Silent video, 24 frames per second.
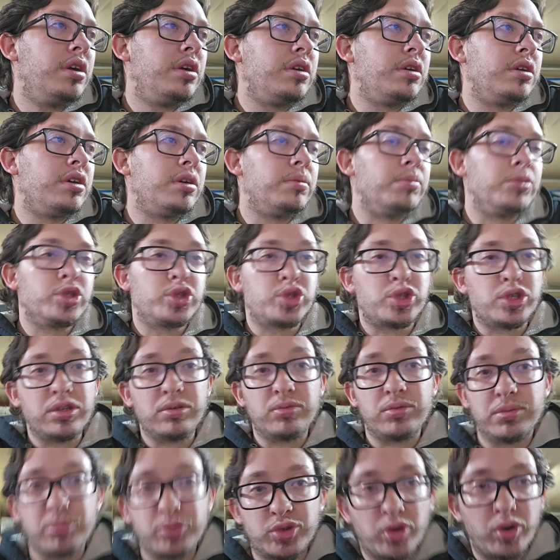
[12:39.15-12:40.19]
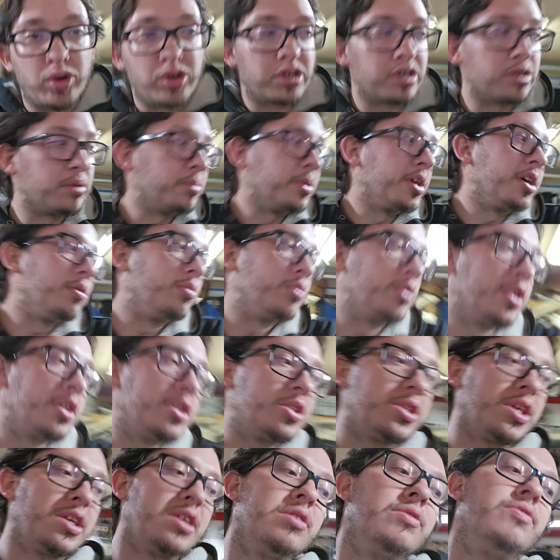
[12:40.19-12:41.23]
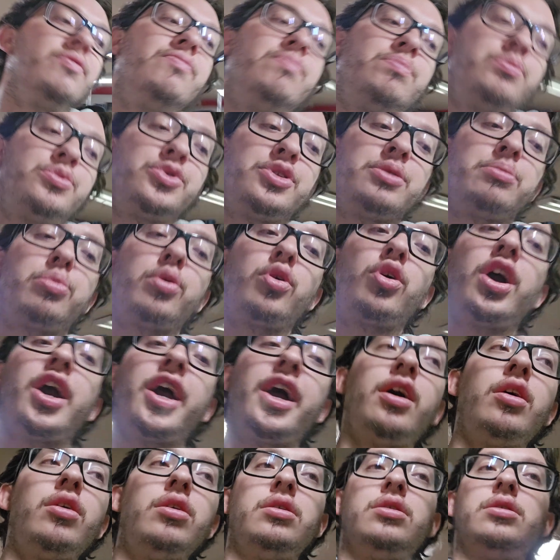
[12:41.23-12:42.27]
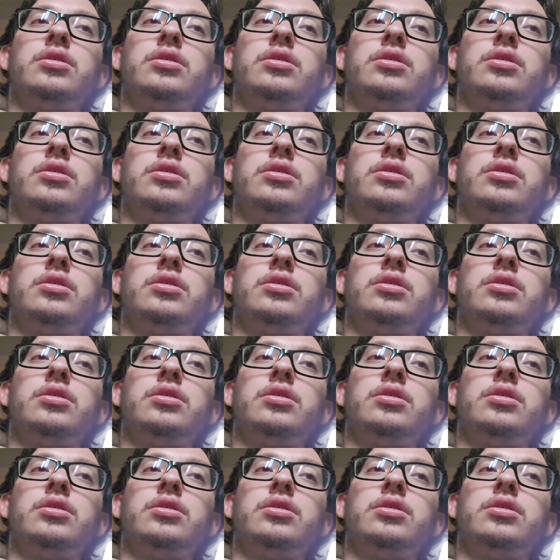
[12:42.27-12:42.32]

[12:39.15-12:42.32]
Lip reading: I'll show you what I'm talking about when I say the brow,